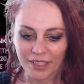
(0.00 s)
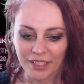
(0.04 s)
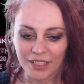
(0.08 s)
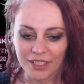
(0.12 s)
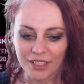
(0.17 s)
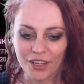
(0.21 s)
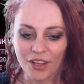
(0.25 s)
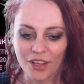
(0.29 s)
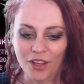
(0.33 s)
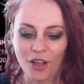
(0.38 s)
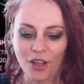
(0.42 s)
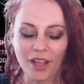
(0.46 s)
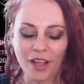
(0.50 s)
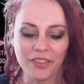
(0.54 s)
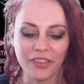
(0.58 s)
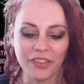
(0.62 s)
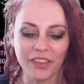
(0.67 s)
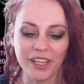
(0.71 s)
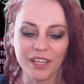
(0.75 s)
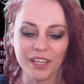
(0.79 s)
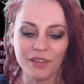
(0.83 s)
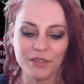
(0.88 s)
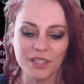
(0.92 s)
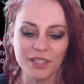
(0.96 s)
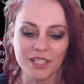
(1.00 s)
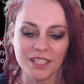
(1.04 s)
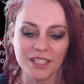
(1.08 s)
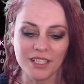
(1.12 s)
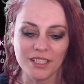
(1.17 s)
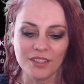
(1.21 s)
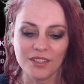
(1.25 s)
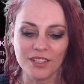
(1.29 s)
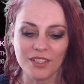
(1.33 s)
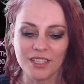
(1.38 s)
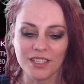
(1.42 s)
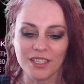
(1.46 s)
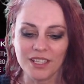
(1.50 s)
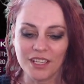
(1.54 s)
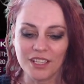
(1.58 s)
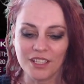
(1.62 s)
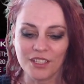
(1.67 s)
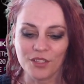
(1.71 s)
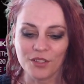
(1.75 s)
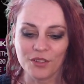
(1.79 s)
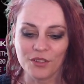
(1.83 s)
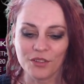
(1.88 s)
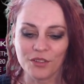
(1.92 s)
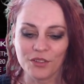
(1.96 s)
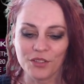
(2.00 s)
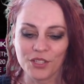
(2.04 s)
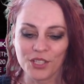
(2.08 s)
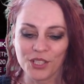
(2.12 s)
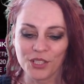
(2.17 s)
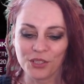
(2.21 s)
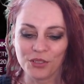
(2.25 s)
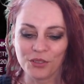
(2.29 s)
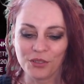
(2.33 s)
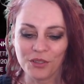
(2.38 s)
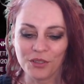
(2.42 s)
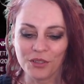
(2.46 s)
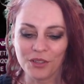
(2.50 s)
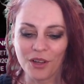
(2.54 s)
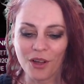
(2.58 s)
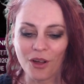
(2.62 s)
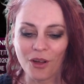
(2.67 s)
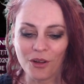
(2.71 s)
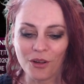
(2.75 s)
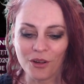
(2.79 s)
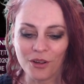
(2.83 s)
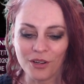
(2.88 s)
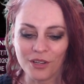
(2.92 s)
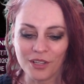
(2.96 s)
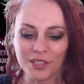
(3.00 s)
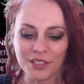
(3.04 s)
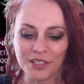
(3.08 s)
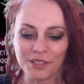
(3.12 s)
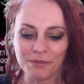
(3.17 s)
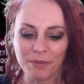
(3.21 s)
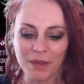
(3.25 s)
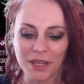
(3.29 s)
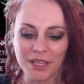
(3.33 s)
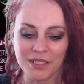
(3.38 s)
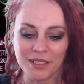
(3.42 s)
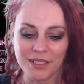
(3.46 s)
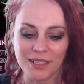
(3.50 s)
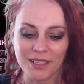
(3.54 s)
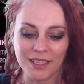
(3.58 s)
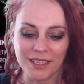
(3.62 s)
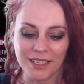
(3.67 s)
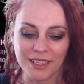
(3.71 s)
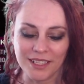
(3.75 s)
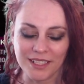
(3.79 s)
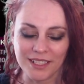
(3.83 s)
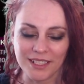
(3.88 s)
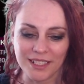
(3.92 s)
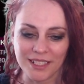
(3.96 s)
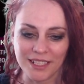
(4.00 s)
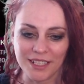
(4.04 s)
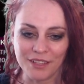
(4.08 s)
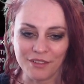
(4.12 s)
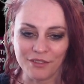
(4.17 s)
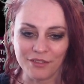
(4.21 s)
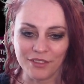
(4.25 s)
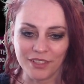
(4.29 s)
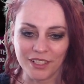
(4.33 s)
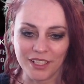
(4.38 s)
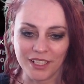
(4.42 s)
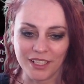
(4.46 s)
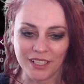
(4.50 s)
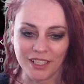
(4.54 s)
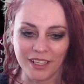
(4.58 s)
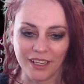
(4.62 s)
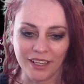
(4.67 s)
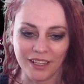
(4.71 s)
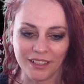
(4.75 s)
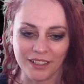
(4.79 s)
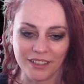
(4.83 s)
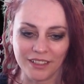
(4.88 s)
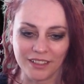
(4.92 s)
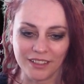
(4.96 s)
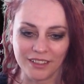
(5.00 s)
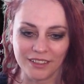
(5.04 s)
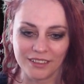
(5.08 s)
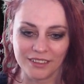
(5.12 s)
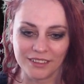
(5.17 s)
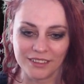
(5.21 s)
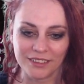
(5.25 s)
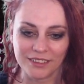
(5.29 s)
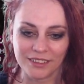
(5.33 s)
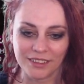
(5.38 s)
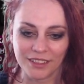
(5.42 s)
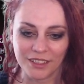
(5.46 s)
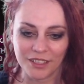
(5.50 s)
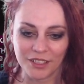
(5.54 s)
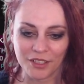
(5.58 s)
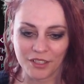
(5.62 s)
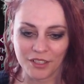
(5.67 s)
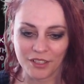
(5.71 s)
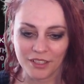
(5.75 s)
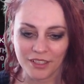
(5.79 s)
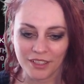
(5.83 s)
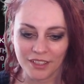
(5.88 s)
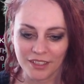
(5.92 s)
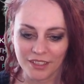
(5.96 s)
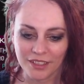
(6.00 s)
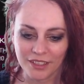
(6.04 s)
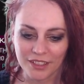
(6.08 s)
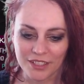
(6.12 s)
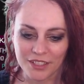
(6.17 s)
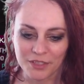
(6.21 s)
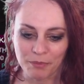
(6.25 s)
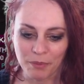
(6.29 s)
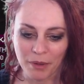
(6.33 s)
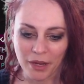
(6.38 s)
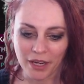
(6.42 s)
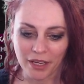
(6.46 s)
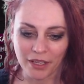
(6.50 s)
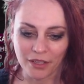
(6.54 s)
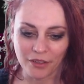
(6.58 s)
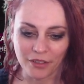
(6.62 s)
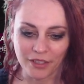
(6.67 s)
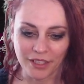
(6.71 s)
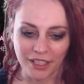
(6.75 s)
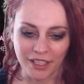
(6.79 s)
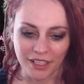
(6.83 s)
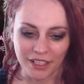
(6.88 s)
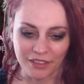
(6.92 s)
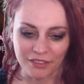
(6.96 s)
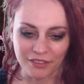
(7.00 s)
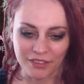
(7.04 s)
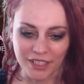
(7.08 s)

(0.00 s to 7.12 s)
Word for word: Now I think we need to stick to strongholds, basilics, EV, and uh, spider cave,